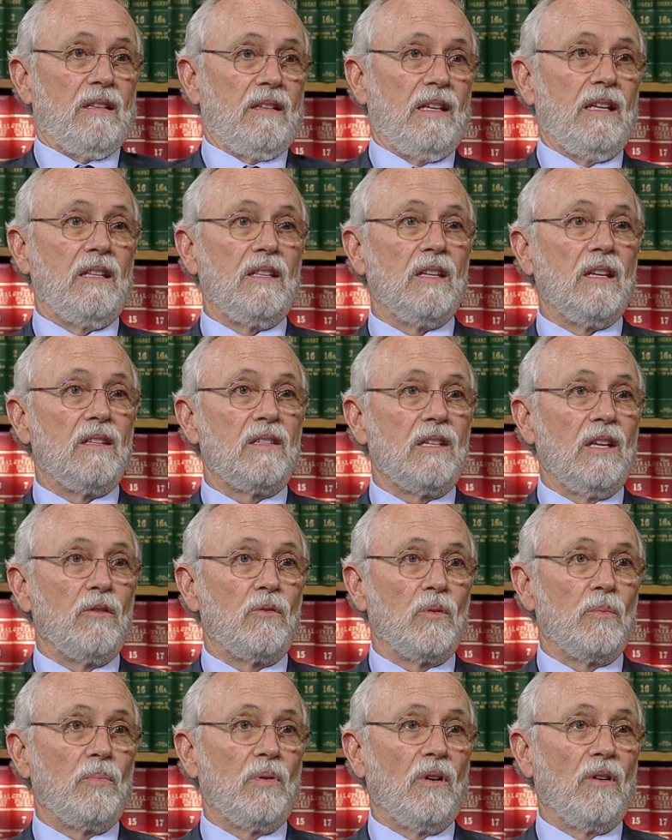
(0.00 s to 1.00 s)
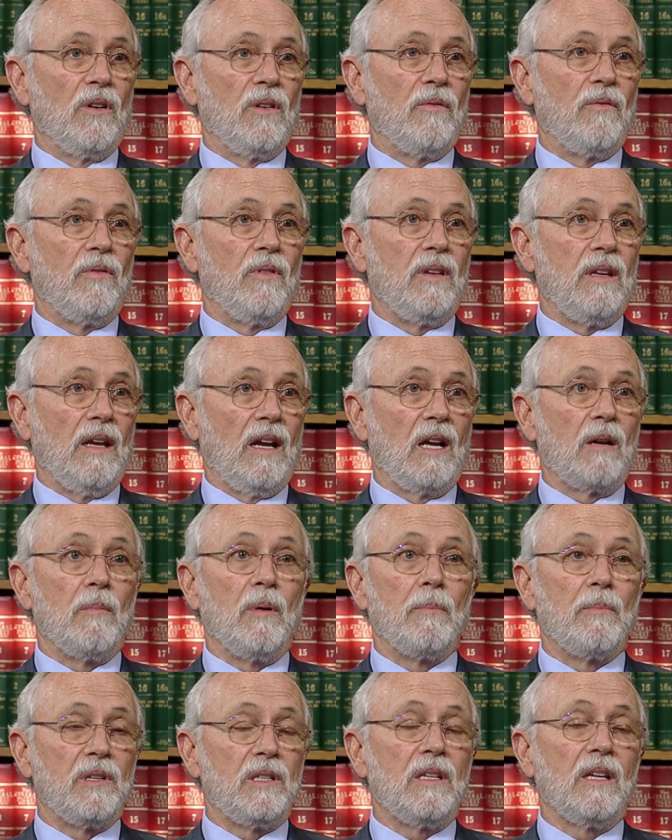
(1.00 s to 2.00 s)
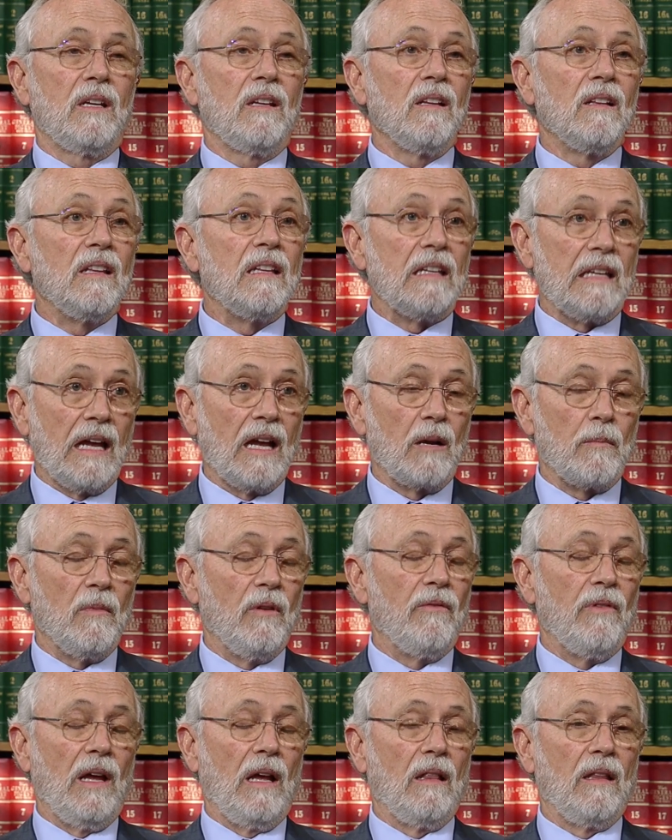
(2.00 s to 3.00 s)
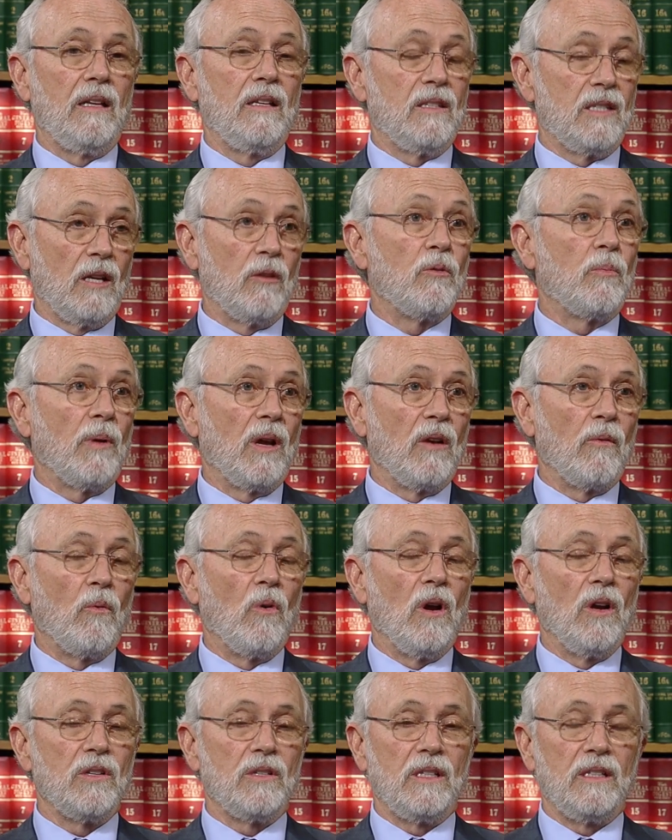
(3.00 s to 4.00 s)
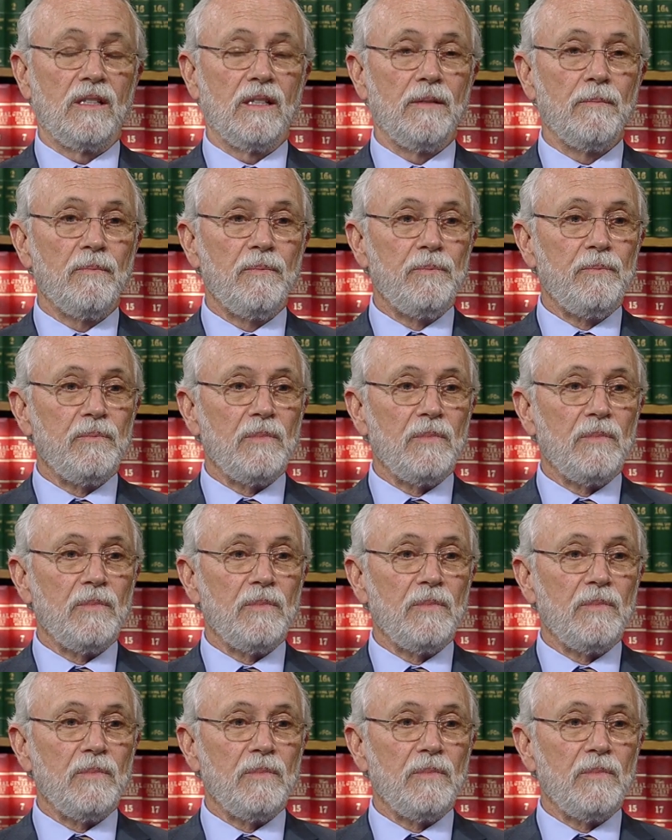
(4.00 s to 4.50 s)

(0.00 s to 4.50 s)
in the central part of Yakima, particularly the Yakima Valley in central part of Washington.